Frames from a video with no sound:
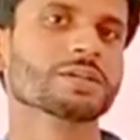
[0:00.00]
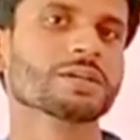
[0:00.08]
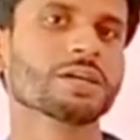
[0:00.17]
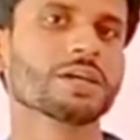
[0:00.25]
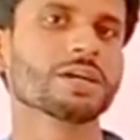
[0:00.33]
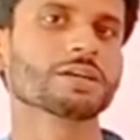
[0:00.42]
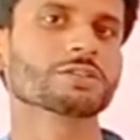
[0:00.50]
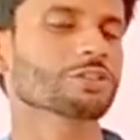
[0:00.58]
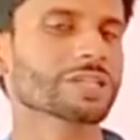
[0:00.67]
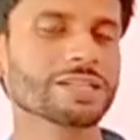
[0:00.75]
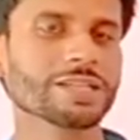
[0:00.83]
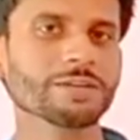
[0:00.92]

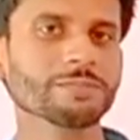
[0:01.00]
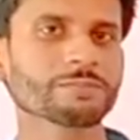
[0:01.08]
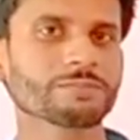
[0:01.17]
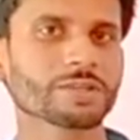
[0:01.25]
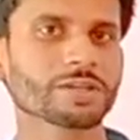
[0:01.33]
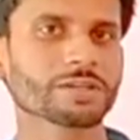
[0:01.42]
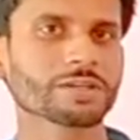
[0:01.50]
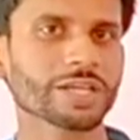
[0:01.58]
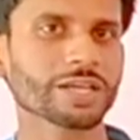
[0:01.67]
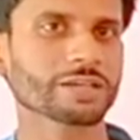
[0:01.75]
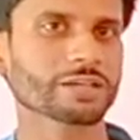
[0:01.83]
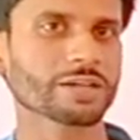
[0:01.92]
So till then,
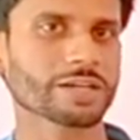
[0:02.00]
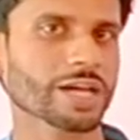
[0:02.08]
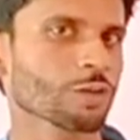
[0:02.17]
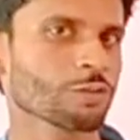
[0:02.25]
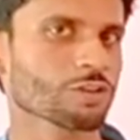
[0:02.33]
take care